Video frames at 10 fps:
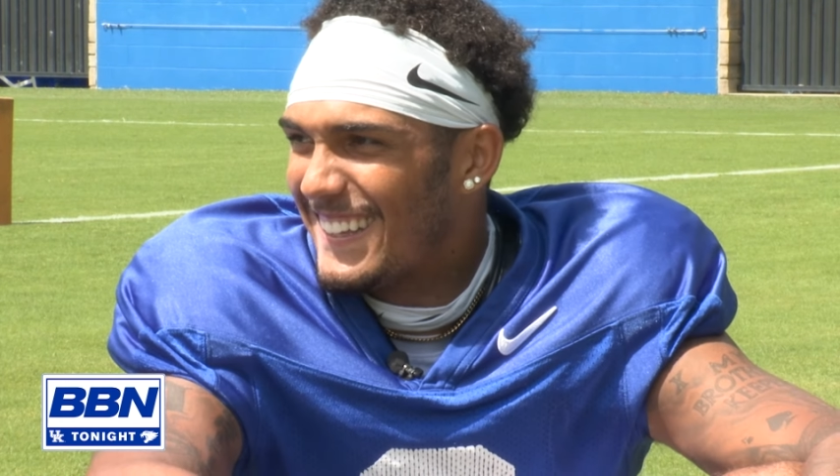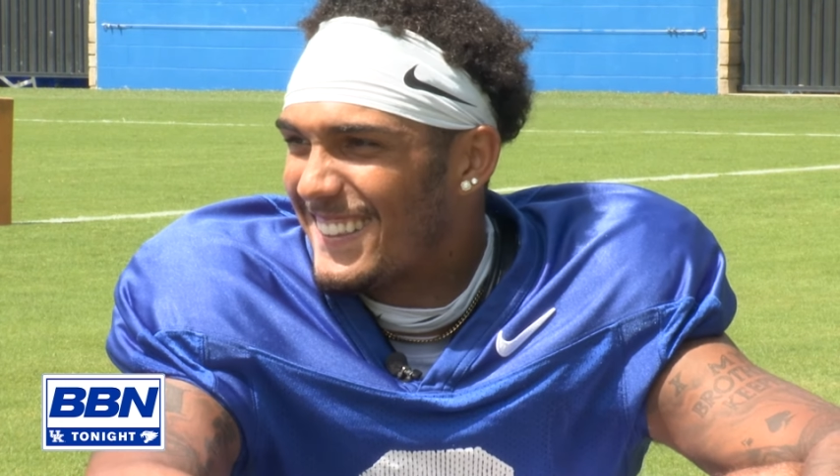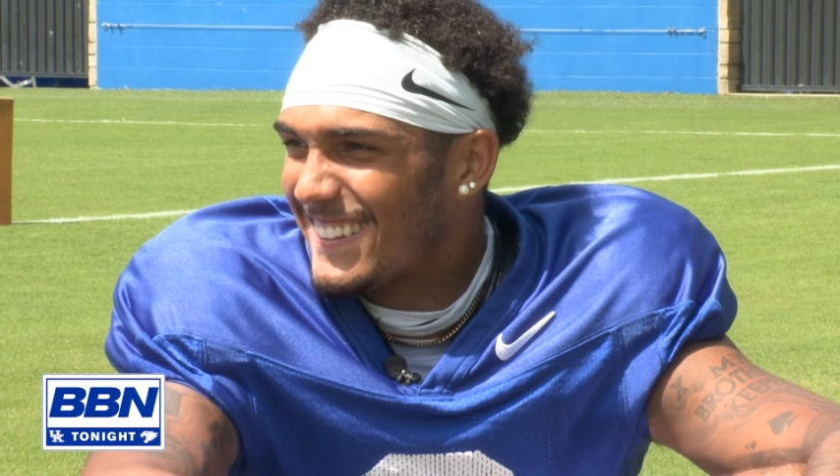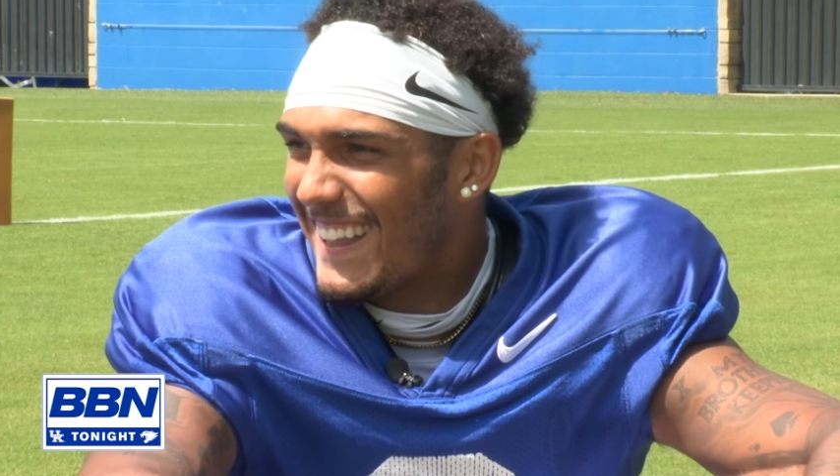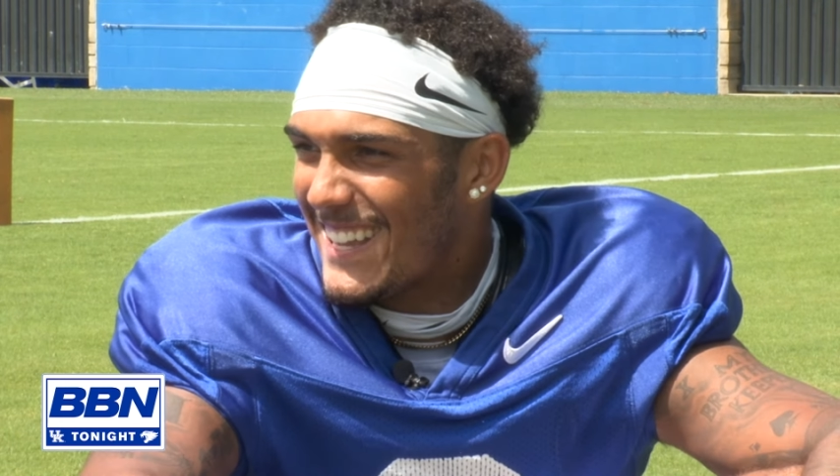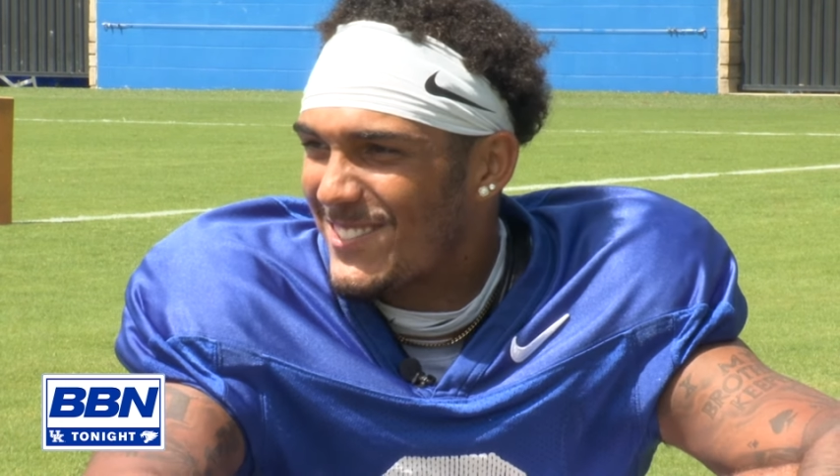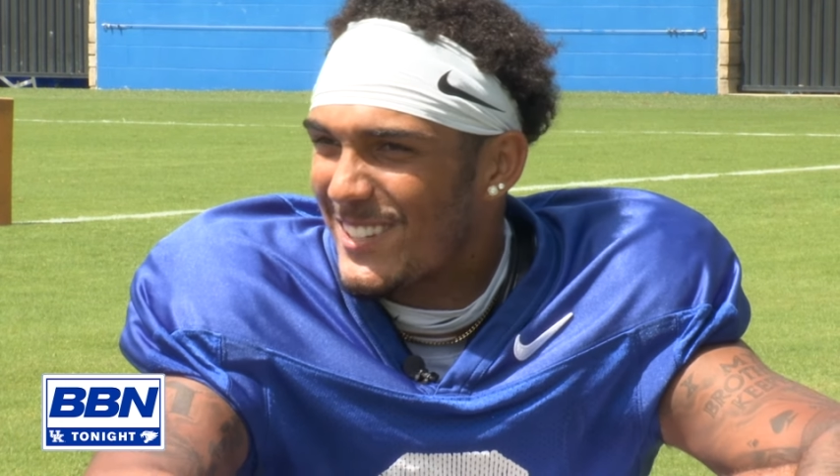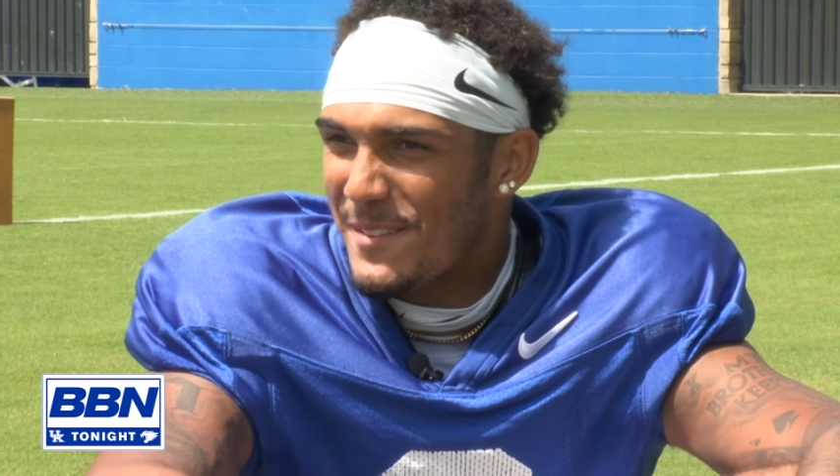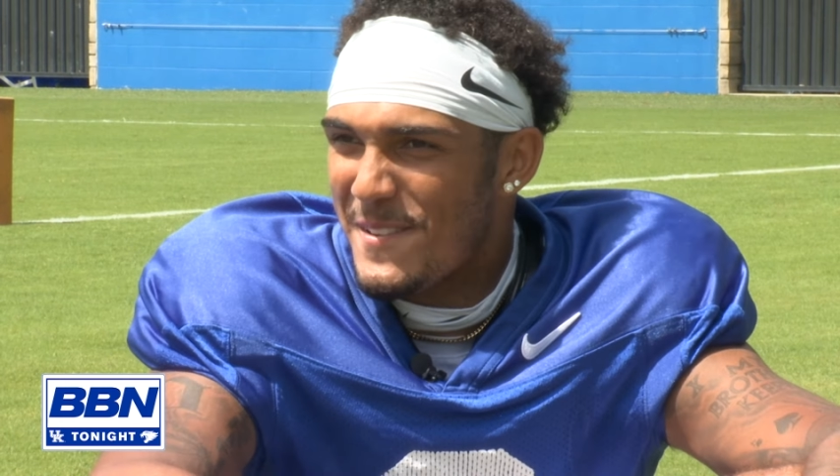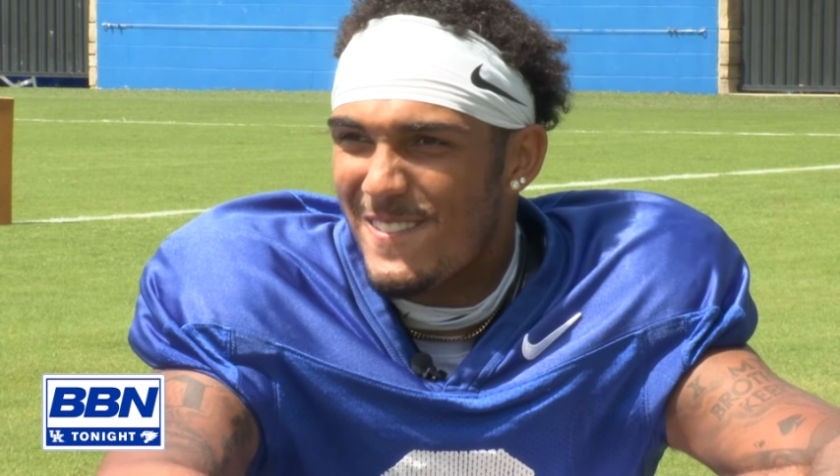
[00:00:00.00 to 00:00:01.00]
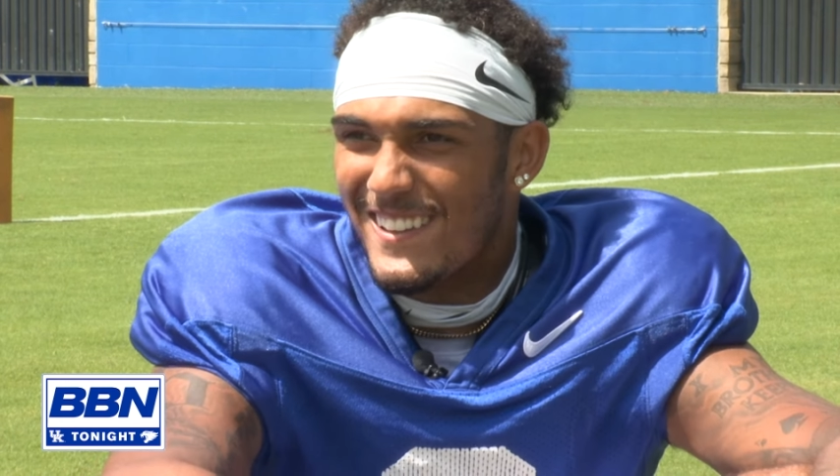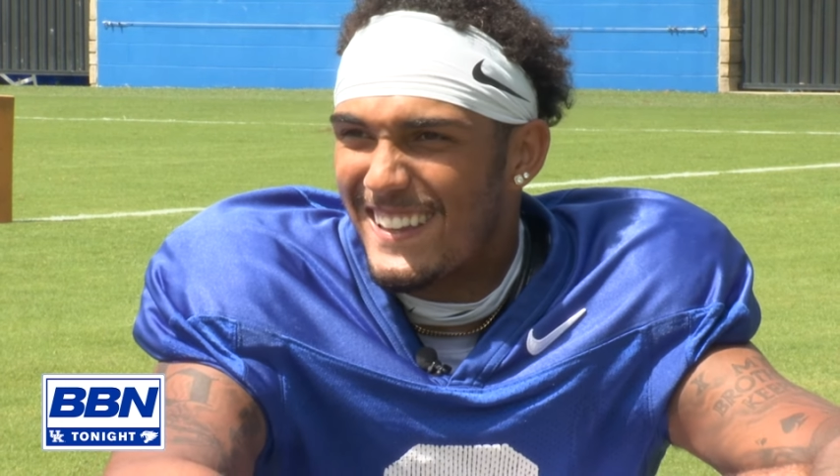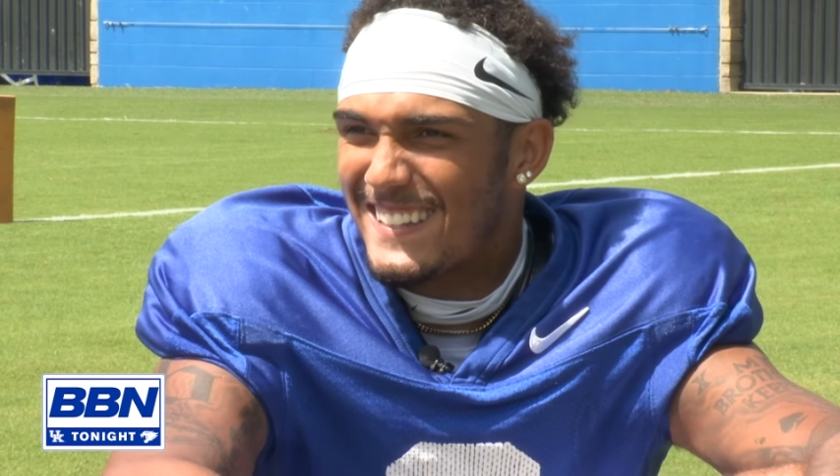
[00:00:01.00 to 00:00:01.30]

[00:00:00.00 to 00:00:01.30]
think the lights will get me really